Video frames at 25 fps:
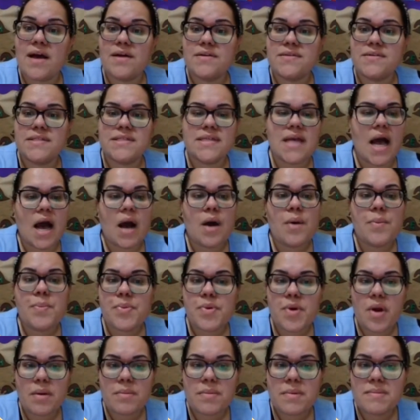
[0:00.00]
house, I'll
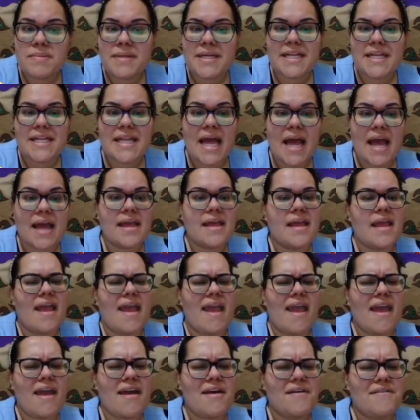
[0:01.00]
probably nag
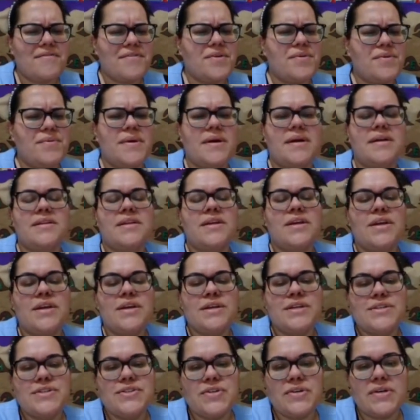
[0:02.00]
everyone
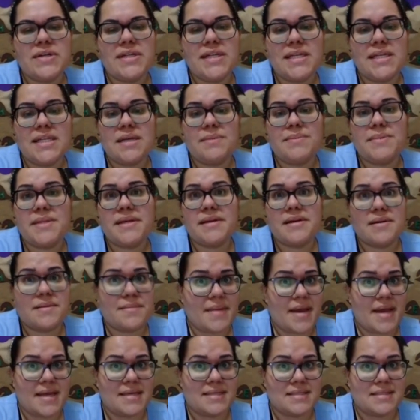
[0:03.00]
to clean up
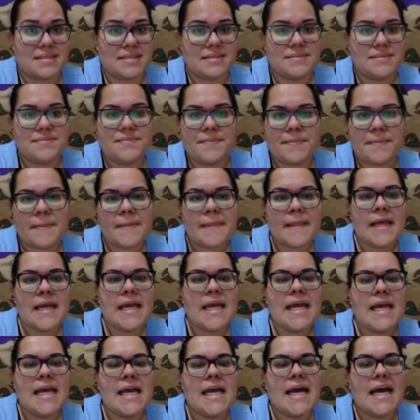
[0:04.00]
their mess.
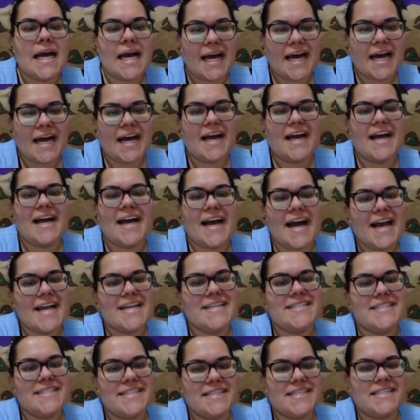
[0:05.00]

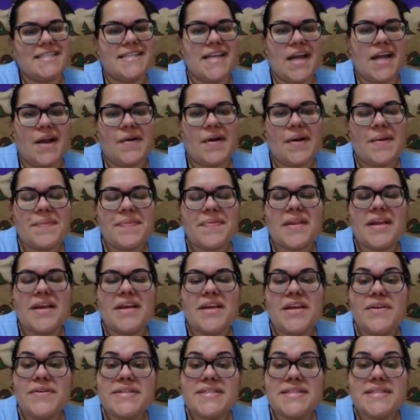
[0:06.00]
I see, Sarah.
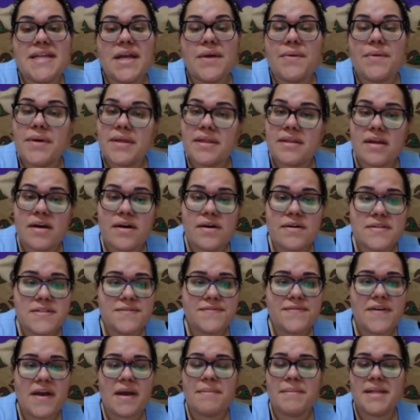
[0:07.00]
You stay with the
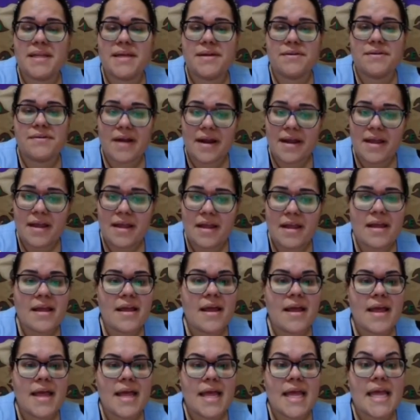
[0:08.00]
host family, right?
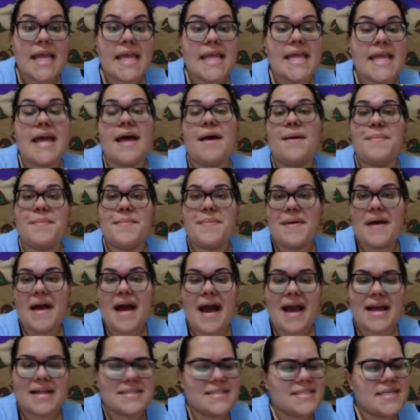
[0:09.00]
Yep,
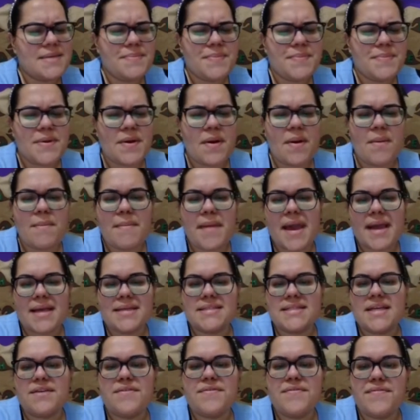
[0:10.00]
a typical
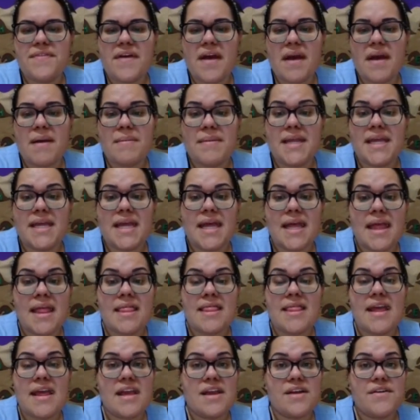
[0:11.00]
Mexican family,
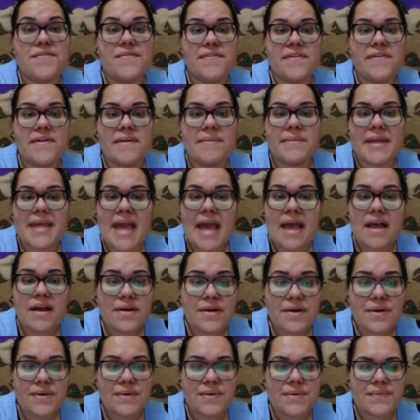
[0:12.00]
and they are from
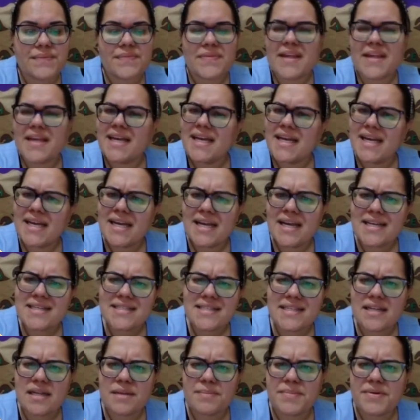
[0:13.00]
Cancun.
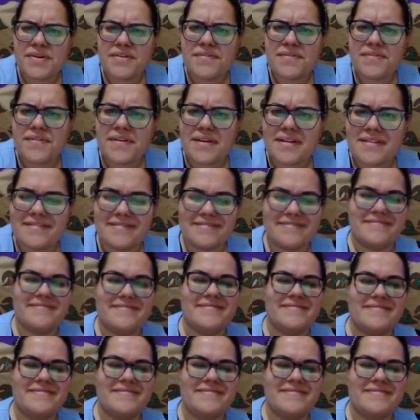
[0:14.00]
Isn't it perfect?